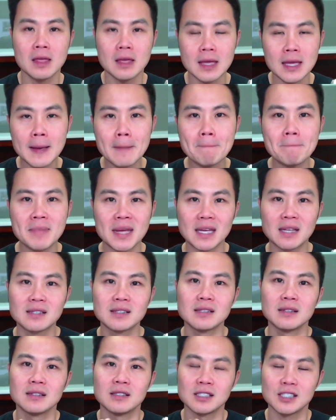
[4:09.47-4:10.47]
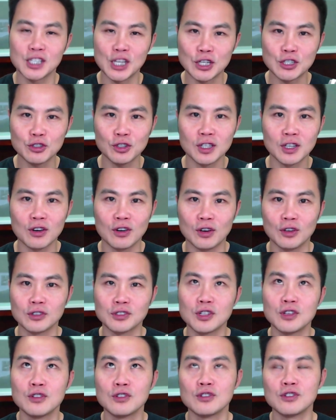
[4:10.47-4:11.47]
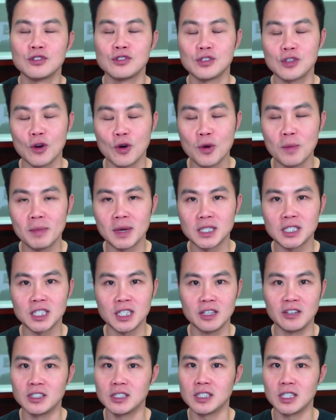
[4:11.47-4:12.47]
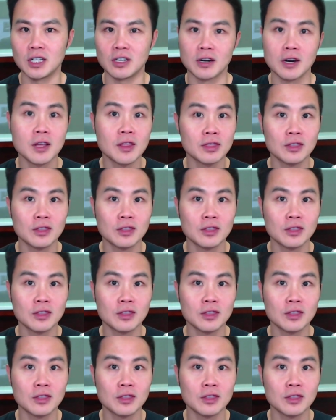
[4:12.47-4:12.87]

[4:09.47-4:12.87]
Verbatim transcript: It makes scheduling calls so much easier.